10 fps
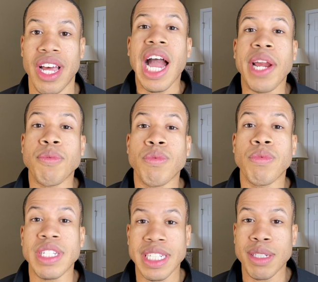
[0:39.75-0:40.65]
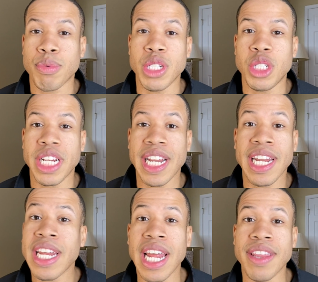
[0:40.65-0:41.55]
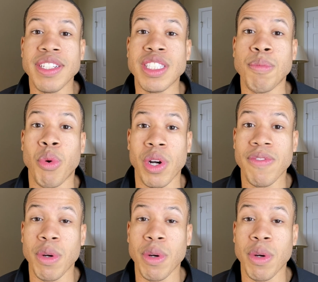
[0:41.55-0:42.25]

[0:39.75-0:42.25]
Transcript: I really appreciate it, and the support